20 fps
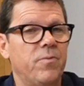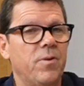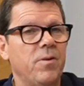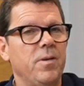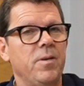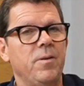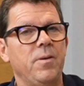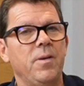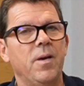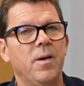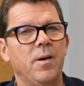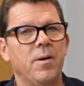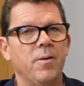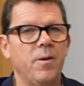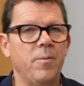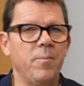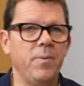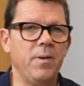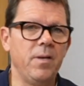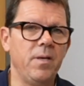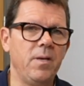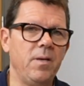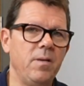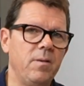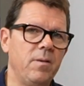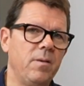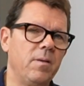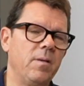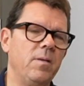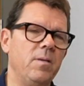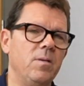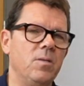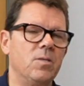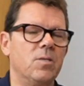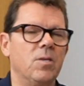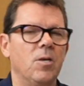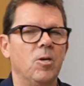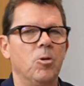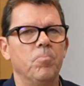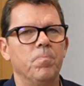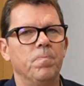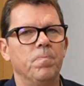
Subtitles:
very, I mean, he's